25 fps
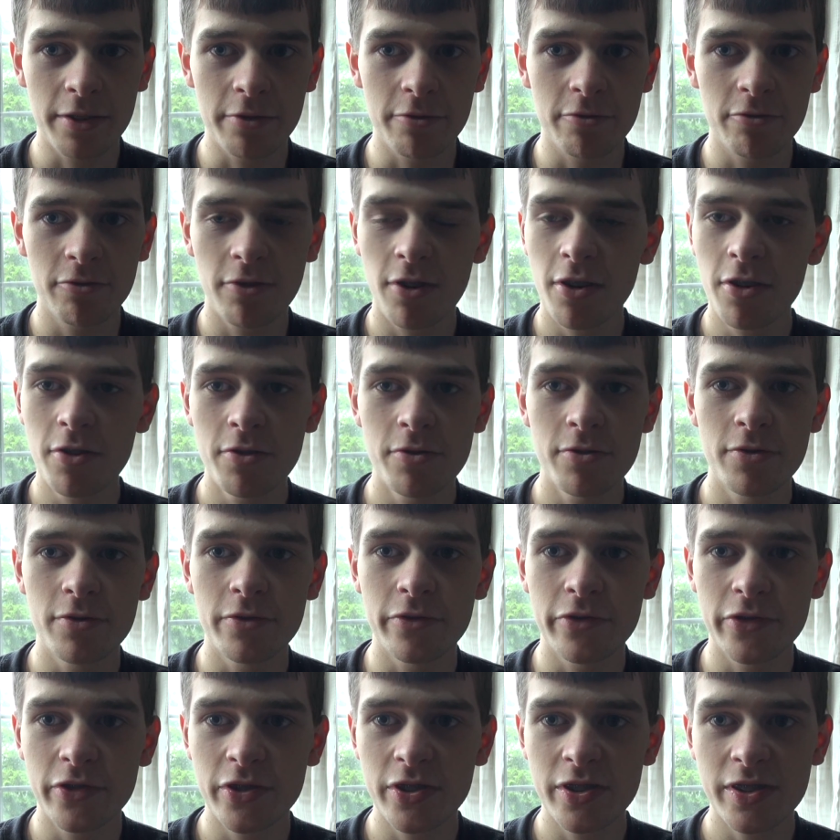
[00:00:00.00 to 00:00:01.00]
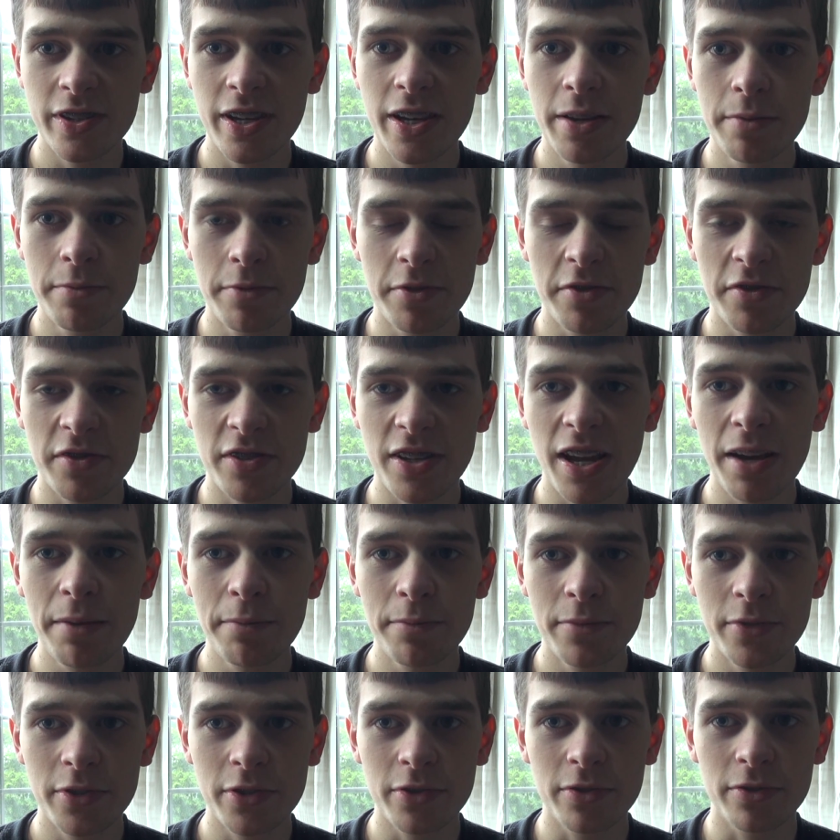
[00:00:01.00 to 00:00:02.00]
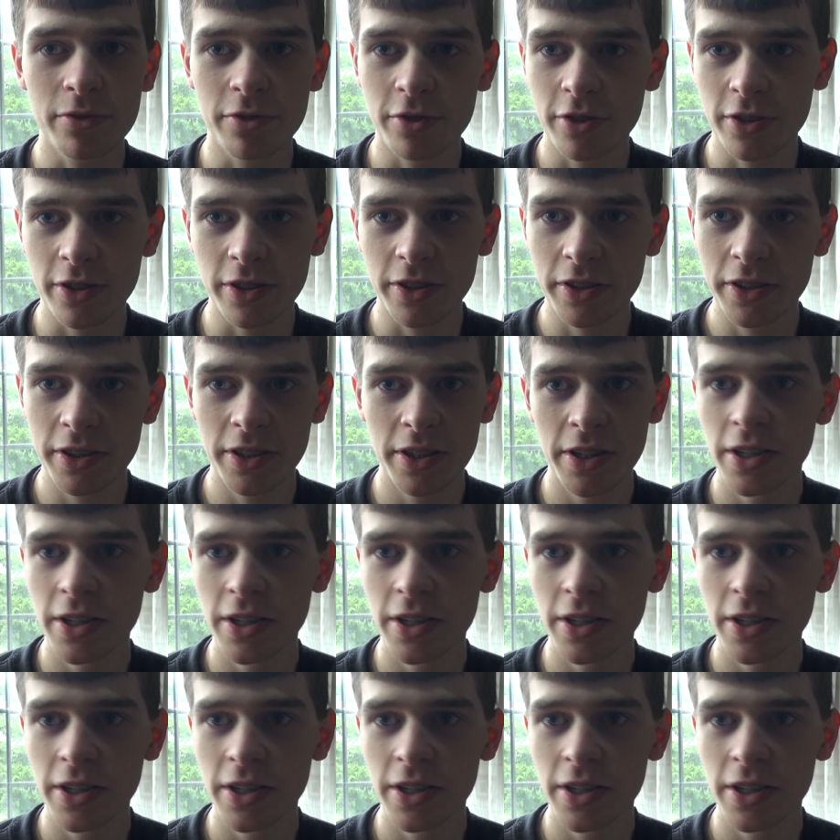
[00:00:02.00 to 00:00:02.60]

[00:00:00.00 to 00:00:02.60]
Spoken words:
droves. It's the same with Samsung.